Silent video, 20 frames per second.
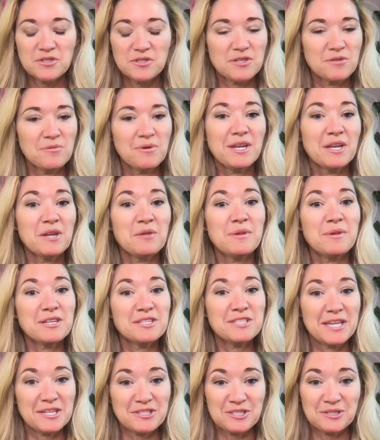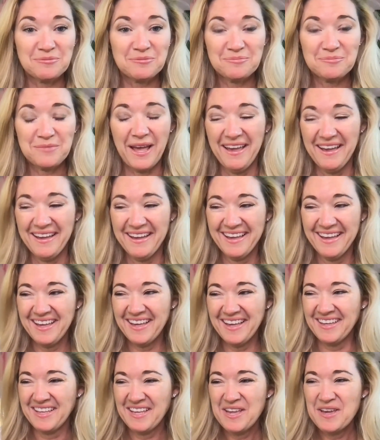So I went on a big tangent,
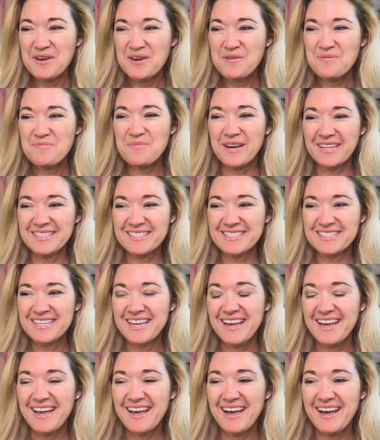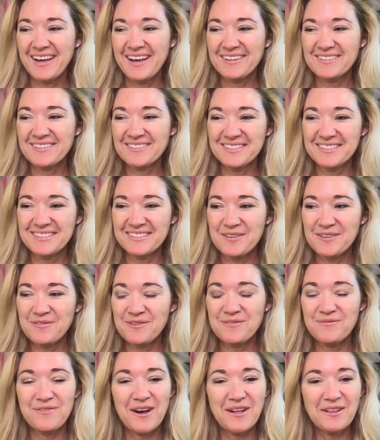but
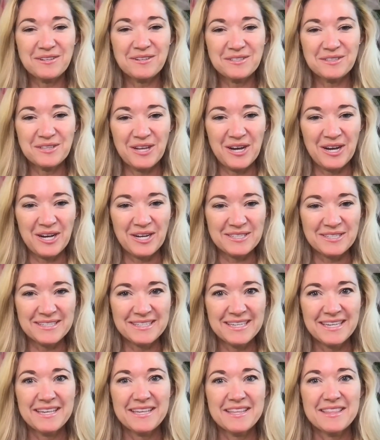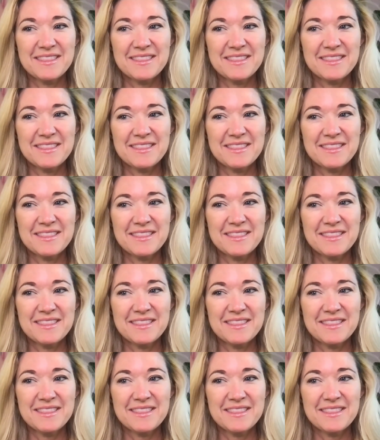if you followed along,